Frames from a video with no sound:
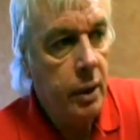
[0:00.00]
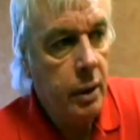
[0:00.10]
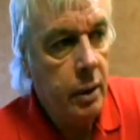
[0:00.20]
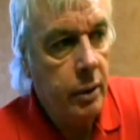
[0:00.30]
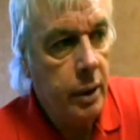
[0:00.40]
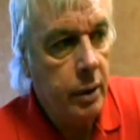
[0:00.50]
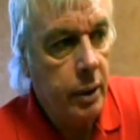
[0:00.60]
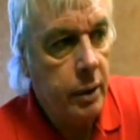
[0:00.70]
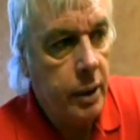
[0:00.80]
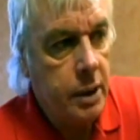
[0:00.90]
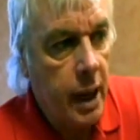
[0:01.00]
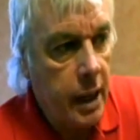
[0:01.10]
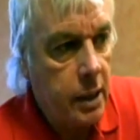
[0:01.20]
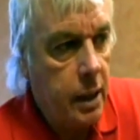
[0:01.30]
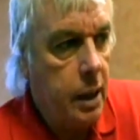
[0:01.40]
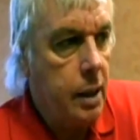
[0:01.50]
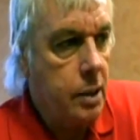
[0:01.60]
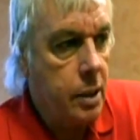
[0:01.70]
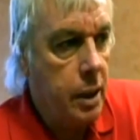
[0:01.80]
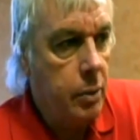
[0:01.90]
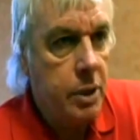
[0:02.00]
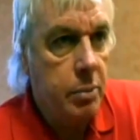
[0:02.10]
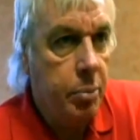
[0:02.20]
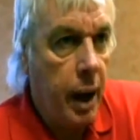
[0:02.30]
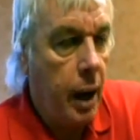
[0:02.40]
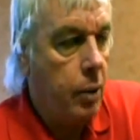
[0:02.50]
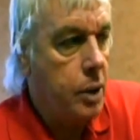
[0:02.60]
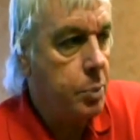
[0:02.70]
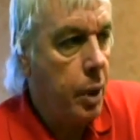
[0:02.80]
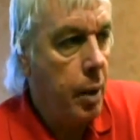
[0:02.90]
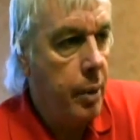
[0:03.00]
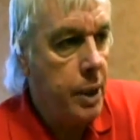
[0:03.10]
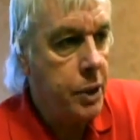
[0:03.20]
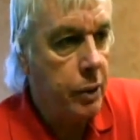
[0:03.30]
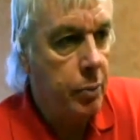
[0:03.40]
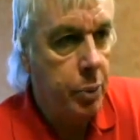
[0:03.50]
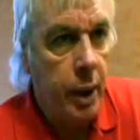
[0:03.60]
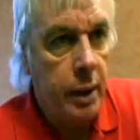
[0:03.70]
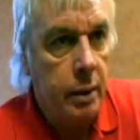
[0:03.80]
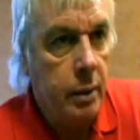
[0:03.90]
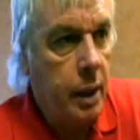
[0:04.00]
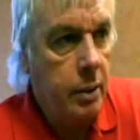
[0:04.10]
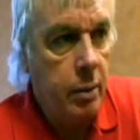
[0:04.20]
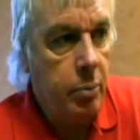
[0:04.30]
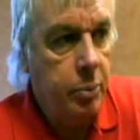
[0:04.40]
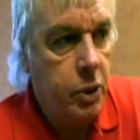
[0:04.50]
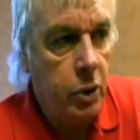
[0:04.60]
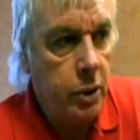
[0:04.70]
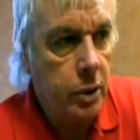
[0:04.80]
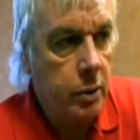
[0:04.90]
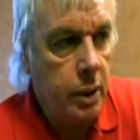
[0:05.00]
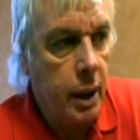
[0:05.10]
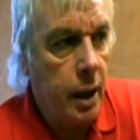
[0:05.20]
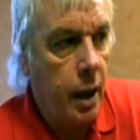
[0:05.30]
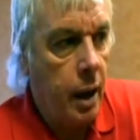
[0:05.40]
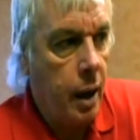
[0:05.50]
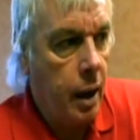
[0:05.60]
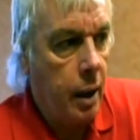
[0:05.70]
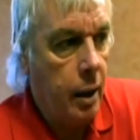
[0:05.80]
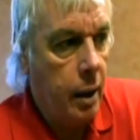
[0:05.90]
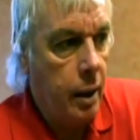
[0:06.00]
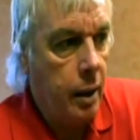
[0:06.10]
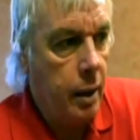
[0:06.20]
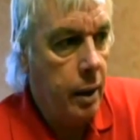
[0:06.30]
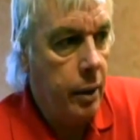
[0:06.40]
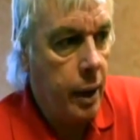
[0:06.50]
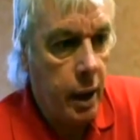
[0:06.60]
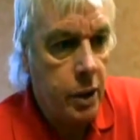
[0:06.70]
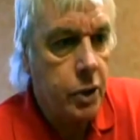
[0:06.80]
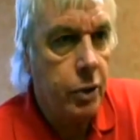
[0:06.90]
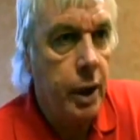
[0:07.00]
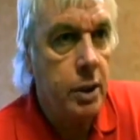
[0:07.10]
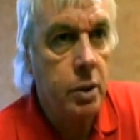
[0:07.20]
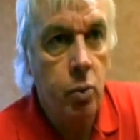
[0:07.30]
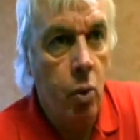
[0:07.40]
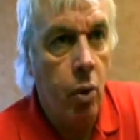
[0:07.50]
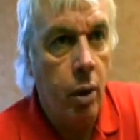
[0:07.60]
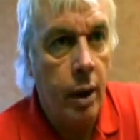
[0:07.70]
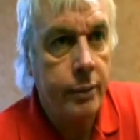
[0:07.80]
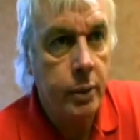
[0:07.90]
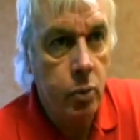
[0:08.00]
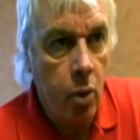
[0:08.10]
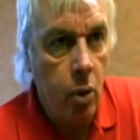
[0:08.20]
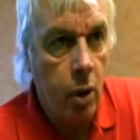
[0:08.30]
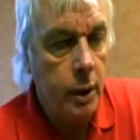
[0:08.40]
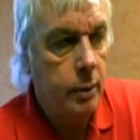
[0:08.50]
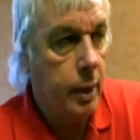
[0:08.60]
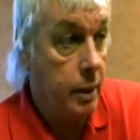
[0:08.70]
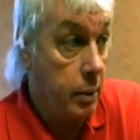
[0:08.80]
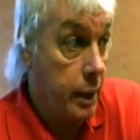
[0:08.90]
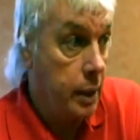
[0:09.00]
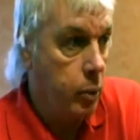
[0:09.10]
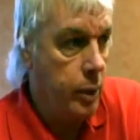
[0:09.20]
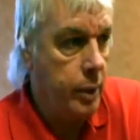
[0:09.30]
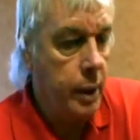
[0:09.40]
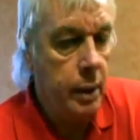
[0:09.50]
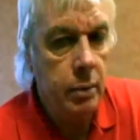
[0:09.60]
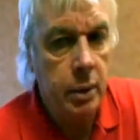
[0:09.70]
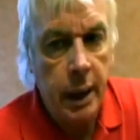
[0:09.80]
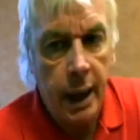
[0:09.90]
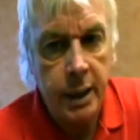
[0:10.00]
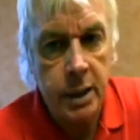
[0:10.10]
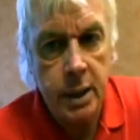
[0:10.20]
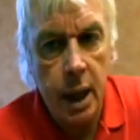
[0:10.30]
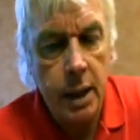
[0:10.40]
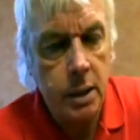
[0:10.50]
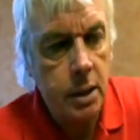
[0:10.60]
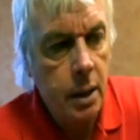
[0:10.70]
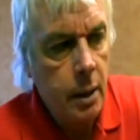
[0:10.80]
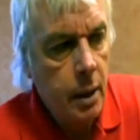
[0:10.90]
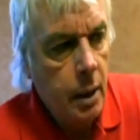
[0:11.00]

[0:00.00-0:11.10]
The 10 years that he was in power as Prime Minister of Britain, he took the country into war after war in league with the United States.